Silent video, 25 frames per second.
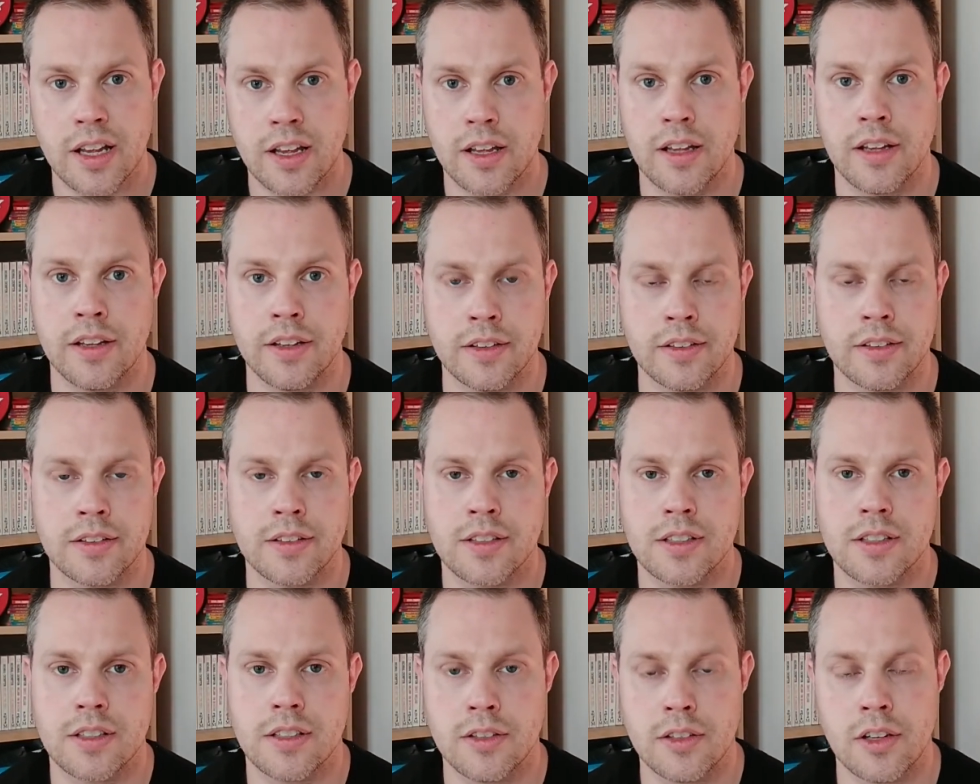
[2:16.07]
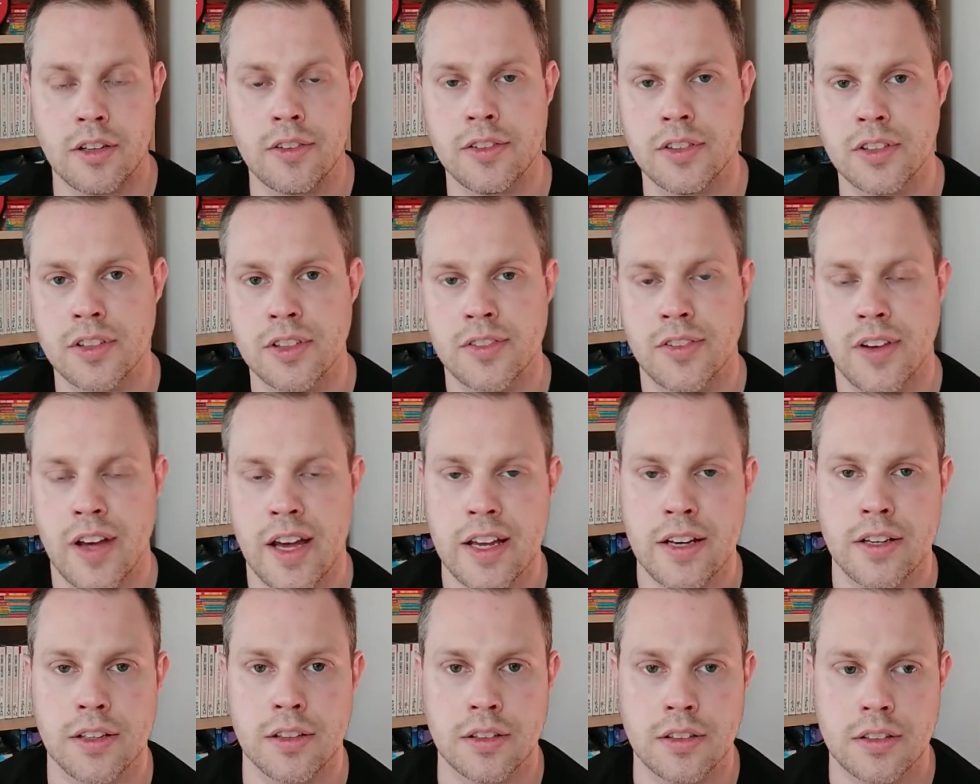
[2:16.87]
and novels for
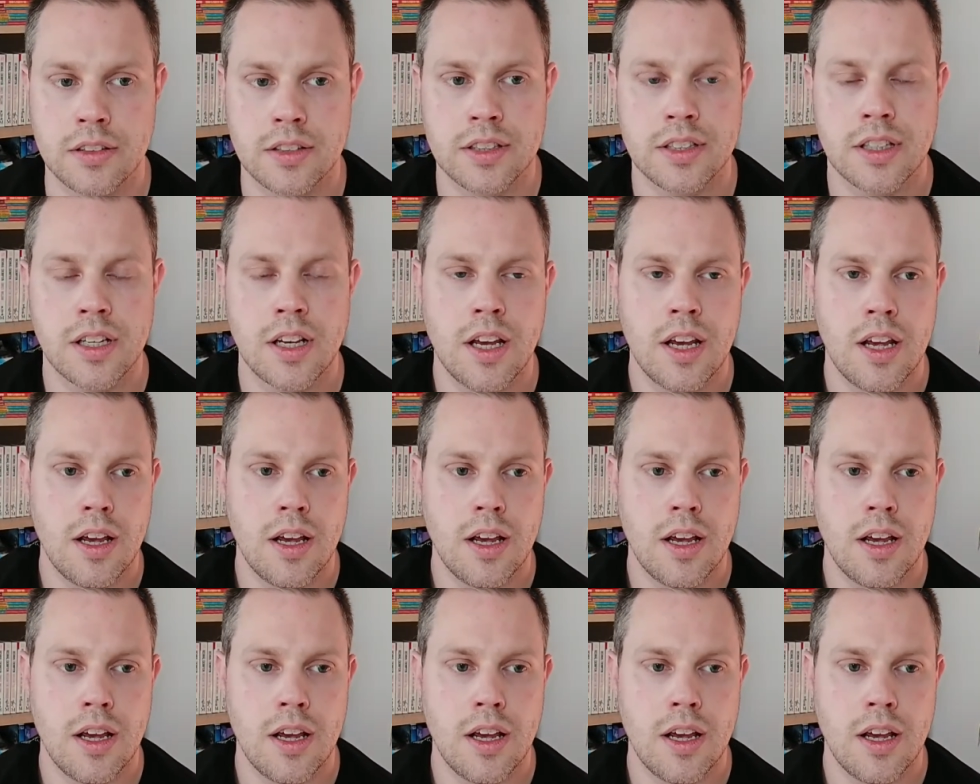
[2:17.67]
adults,